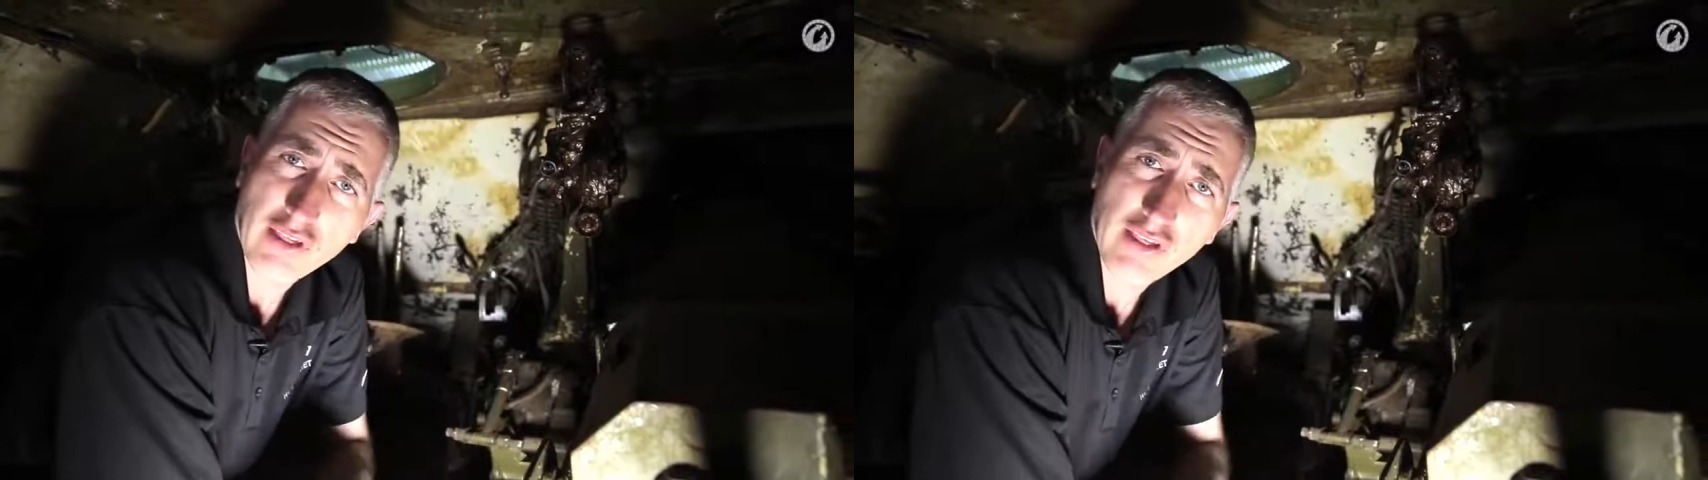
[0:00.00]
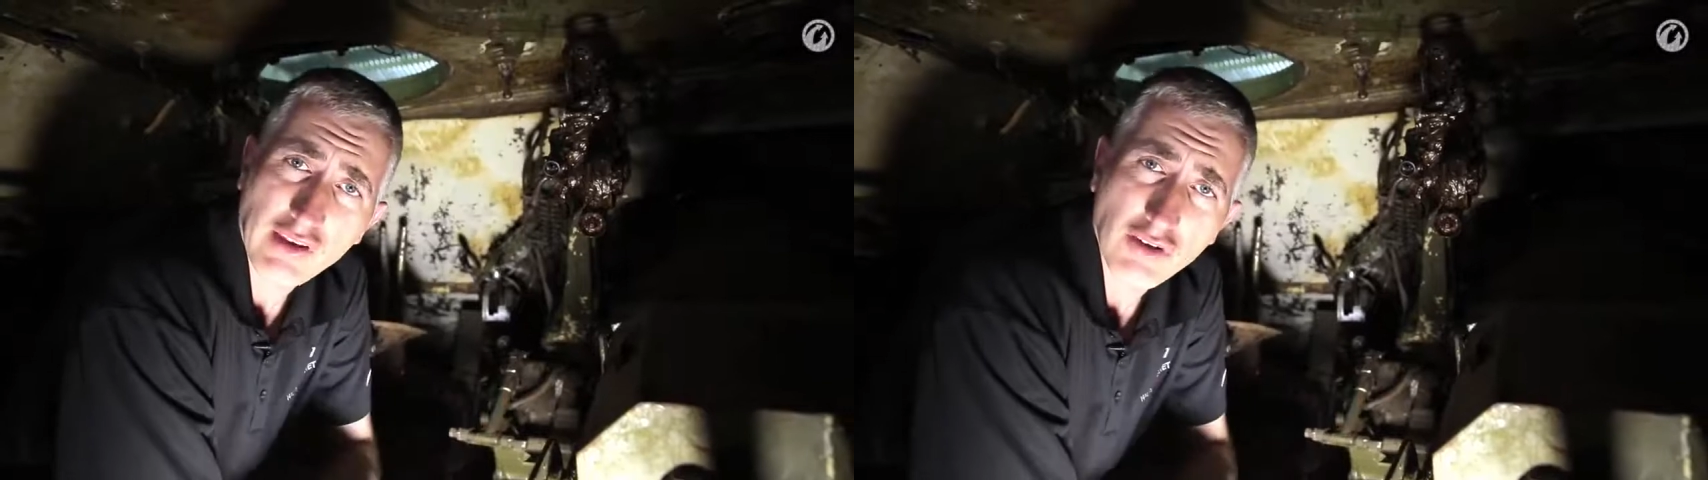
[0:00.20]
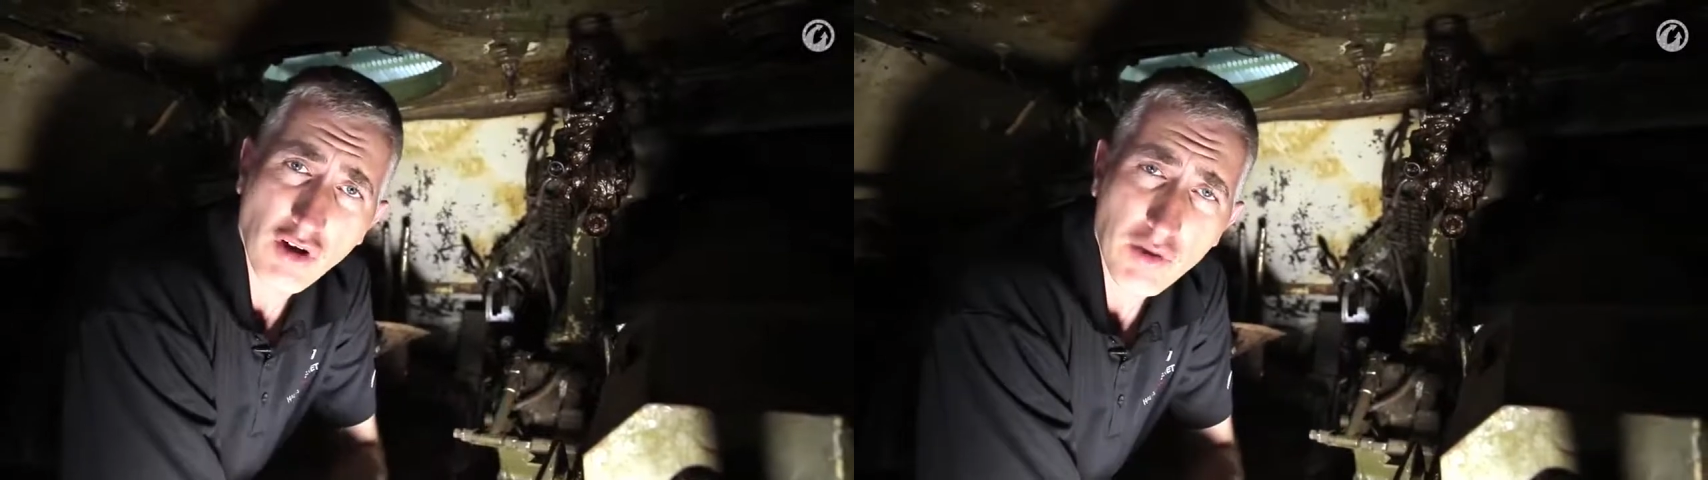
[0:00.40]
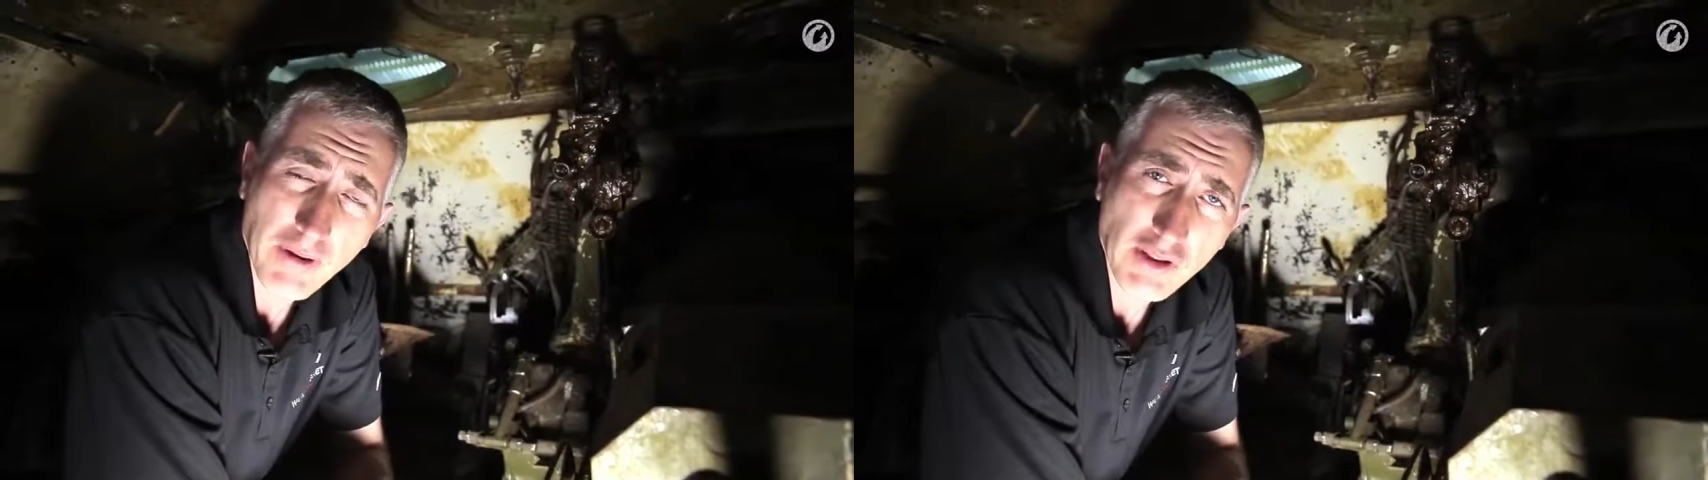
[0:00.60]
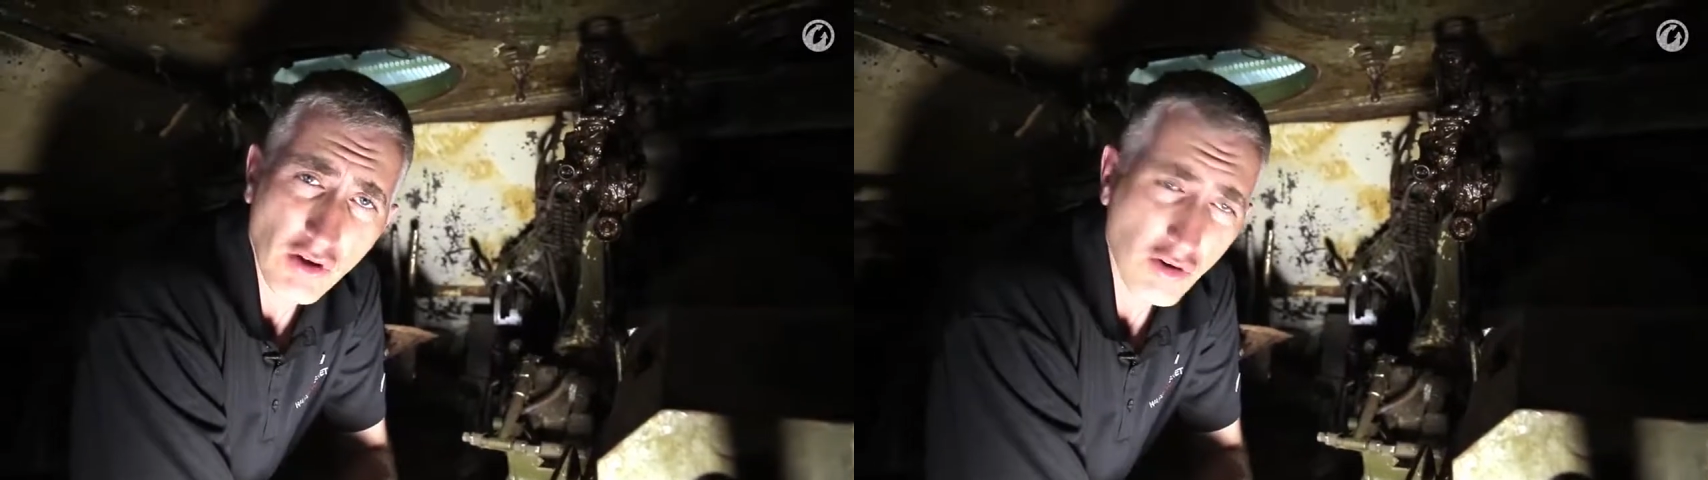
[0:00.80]
seat to talk
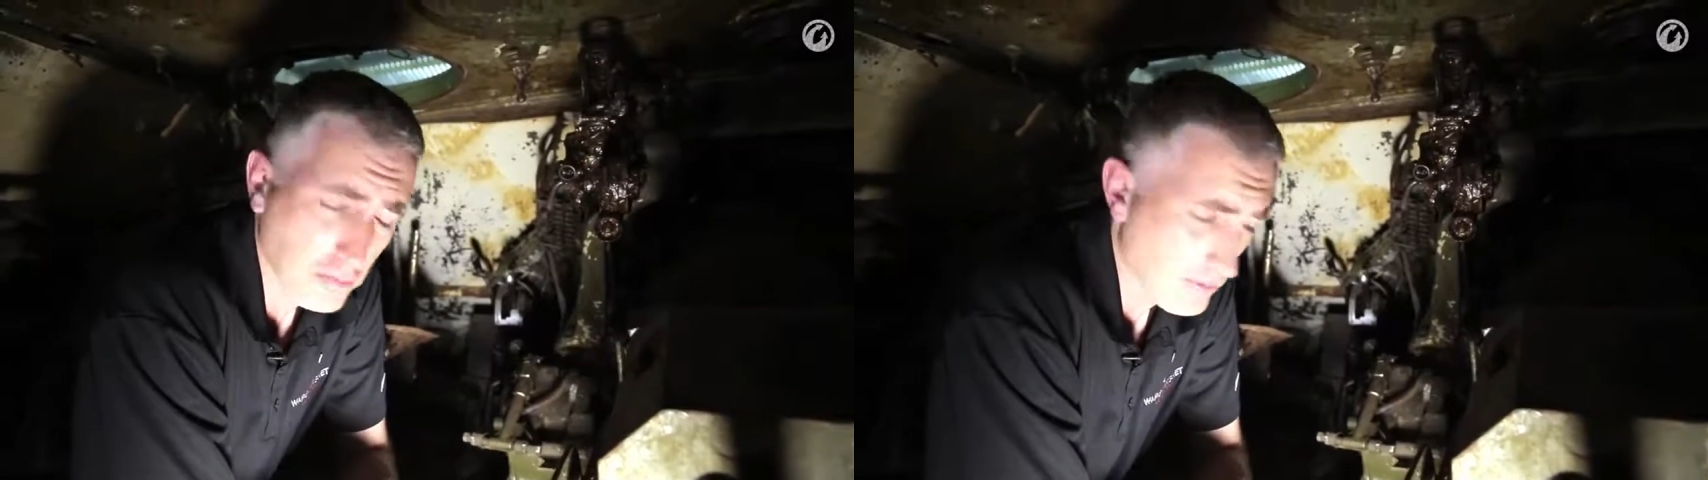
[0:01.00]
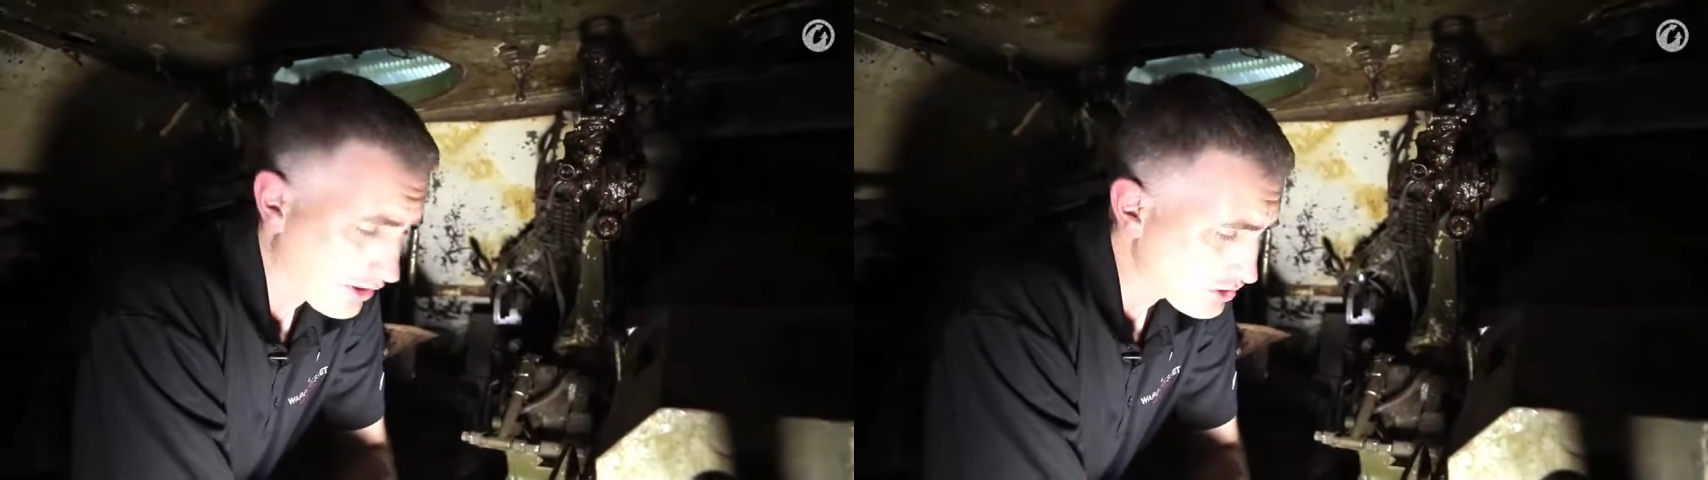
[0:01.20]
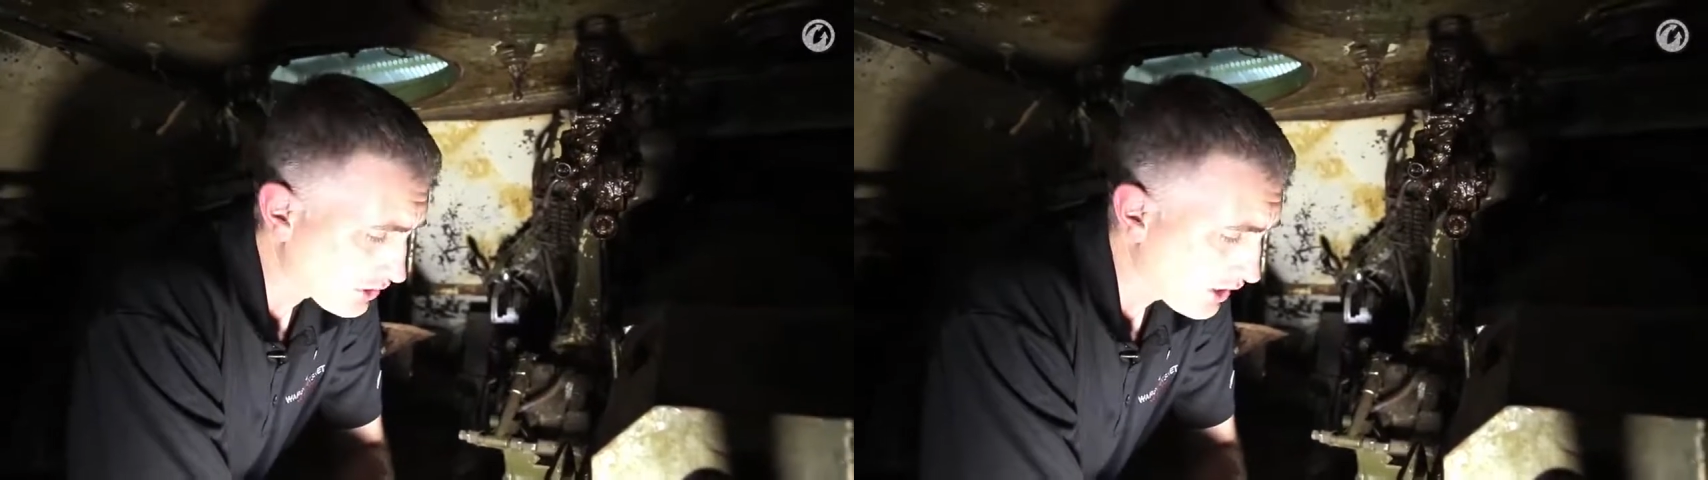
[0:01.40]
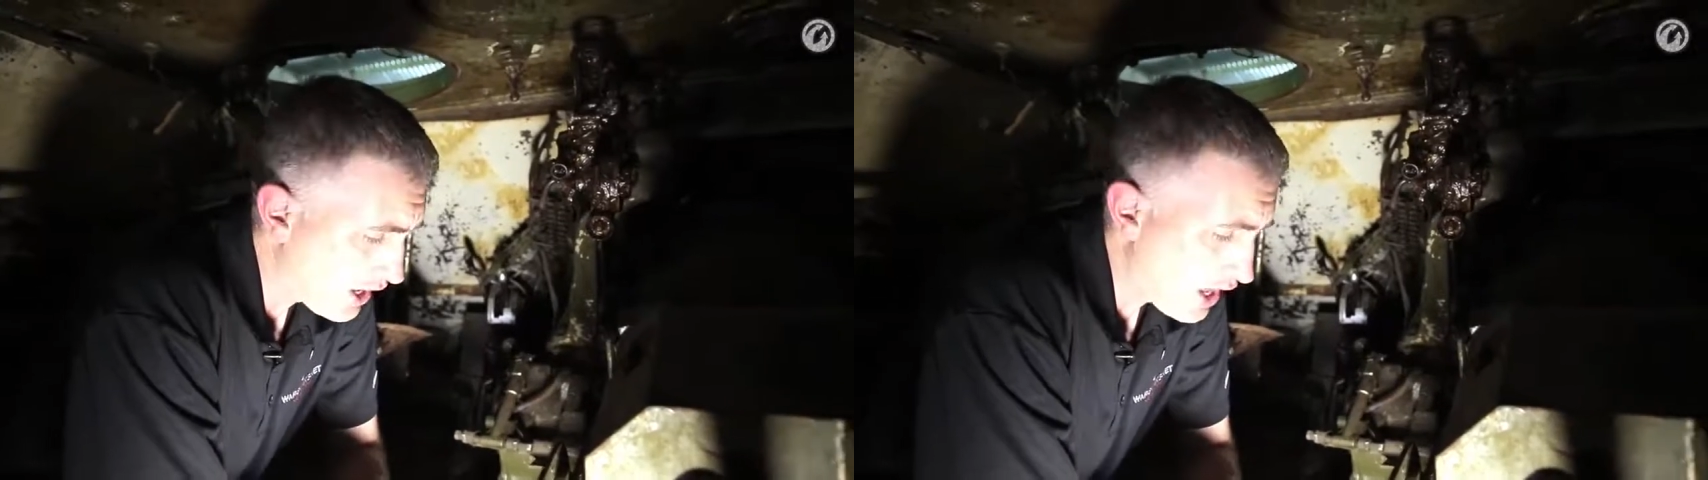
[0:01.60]
about the gunner's position.